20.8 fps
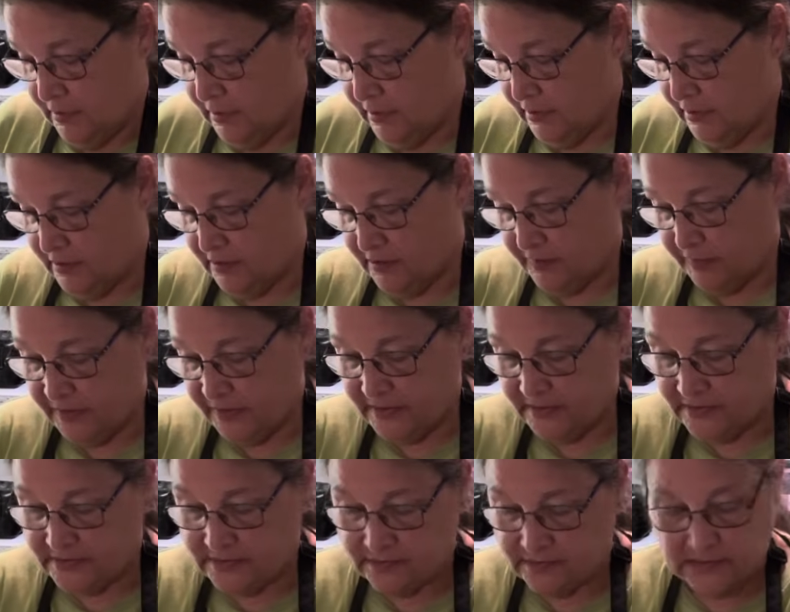into
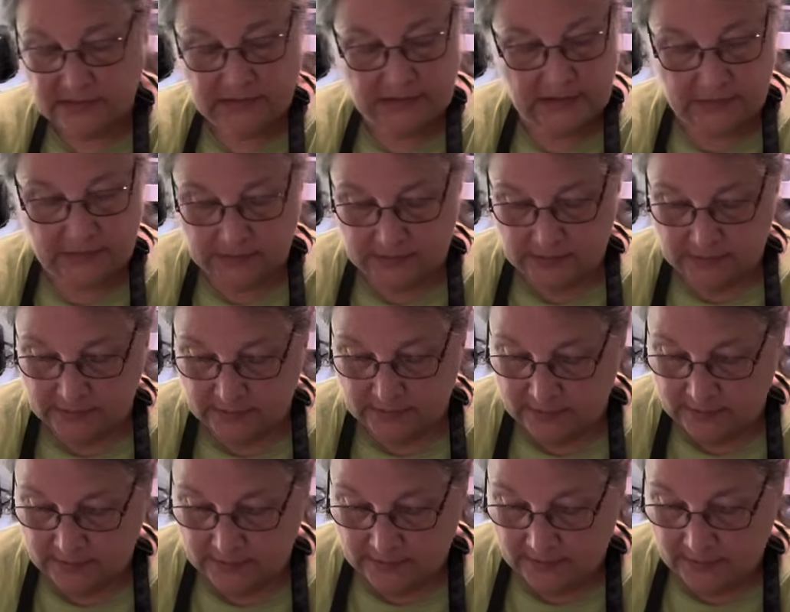pieces.
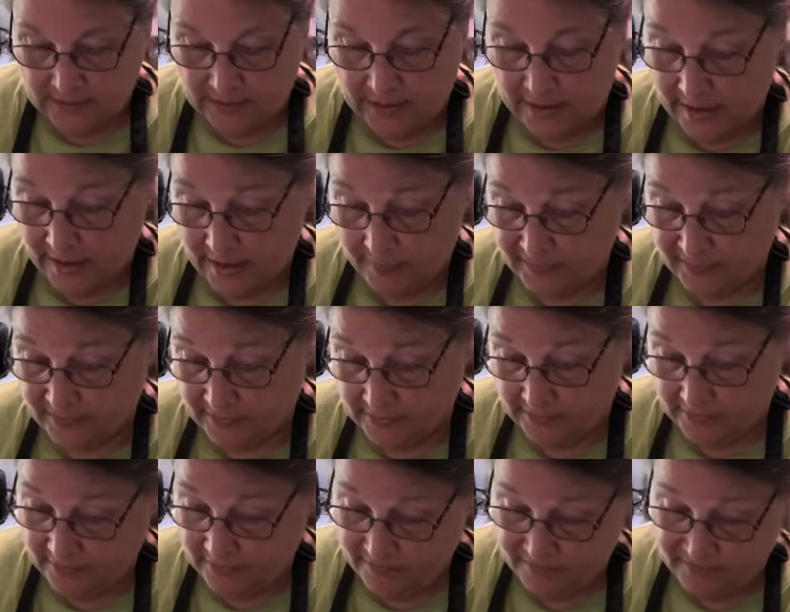I happen to
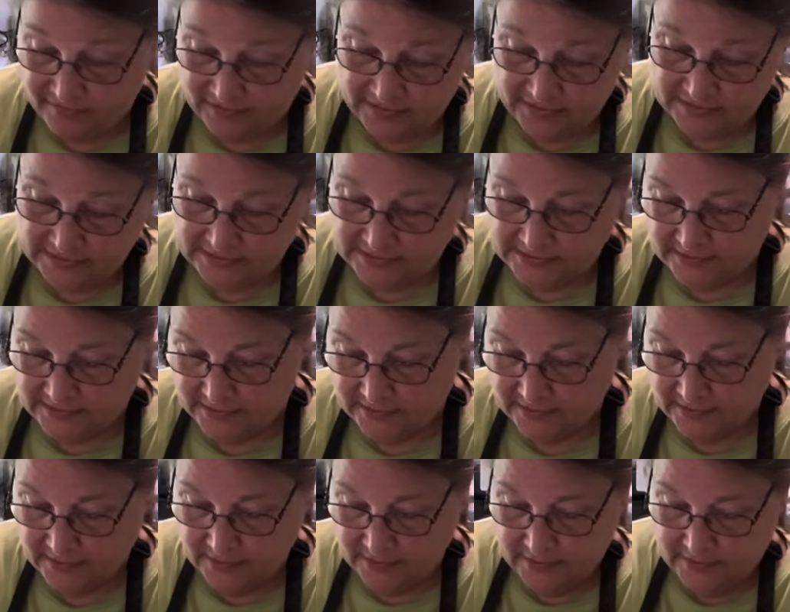love this.
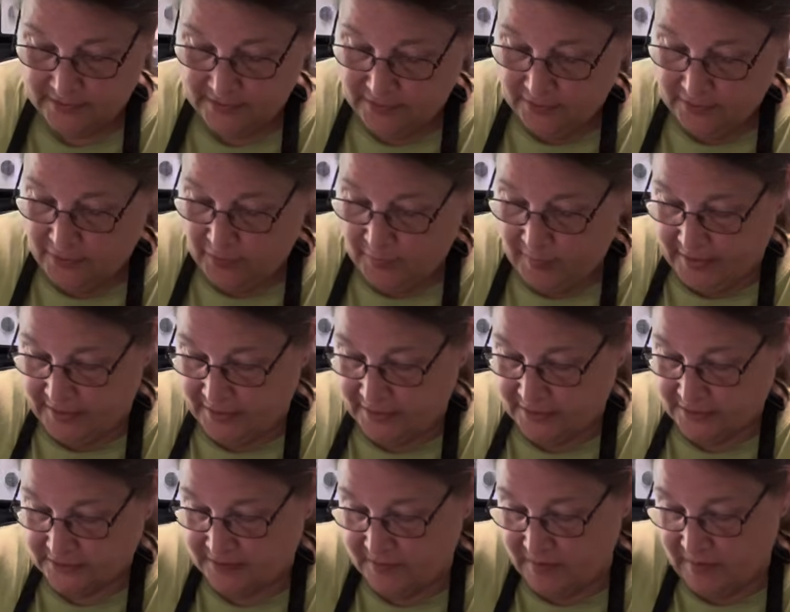Nobody
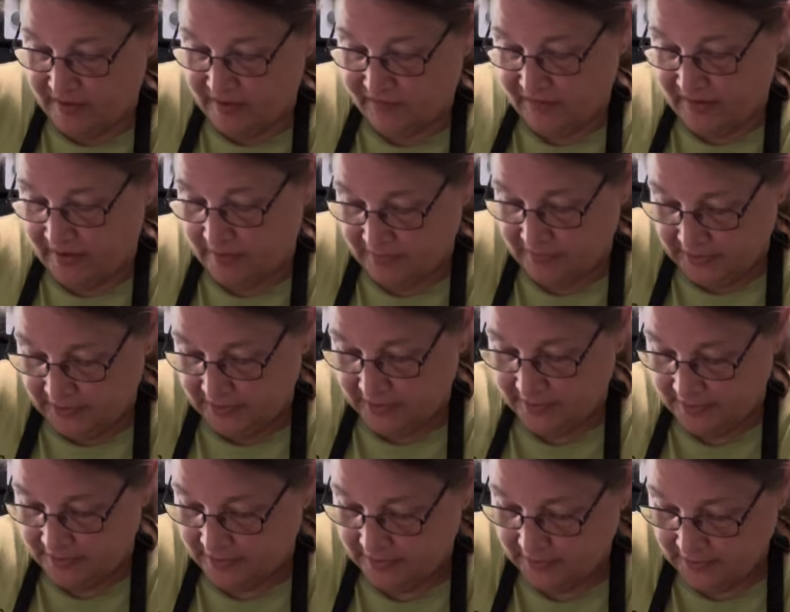else in my family
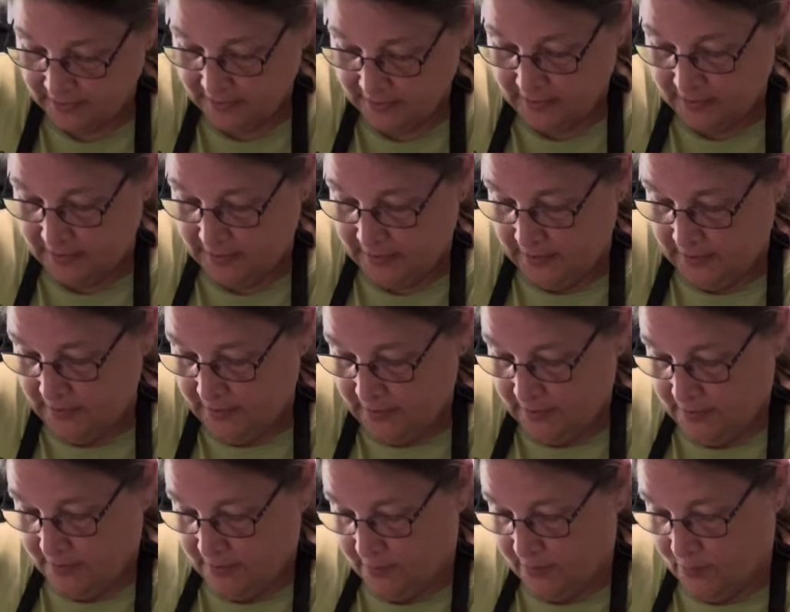
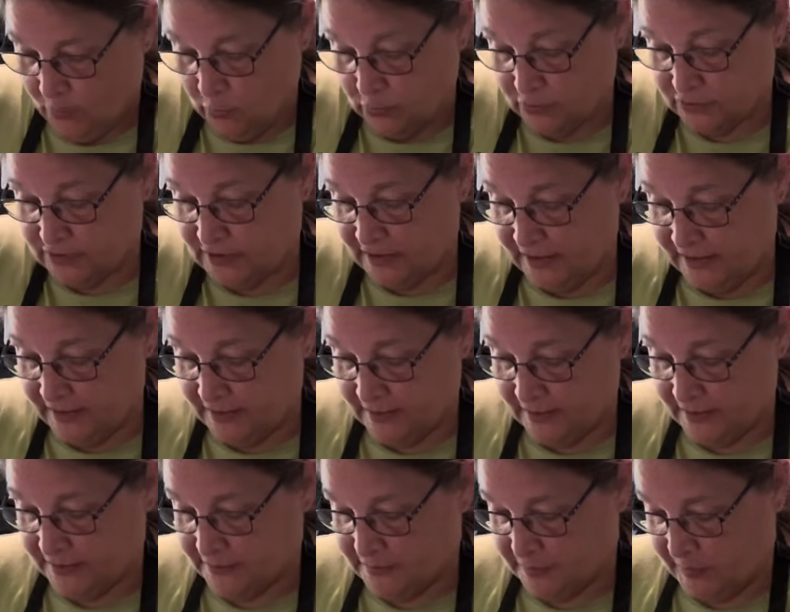wants to eat
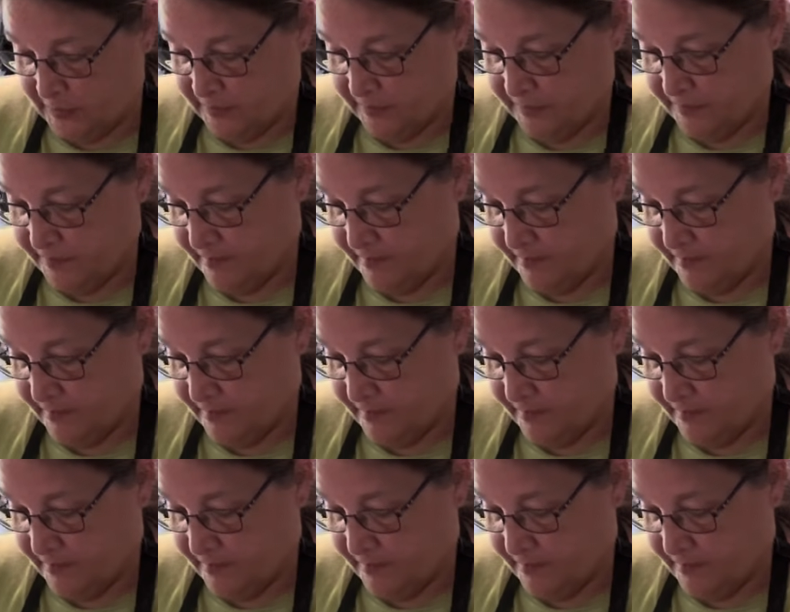this, but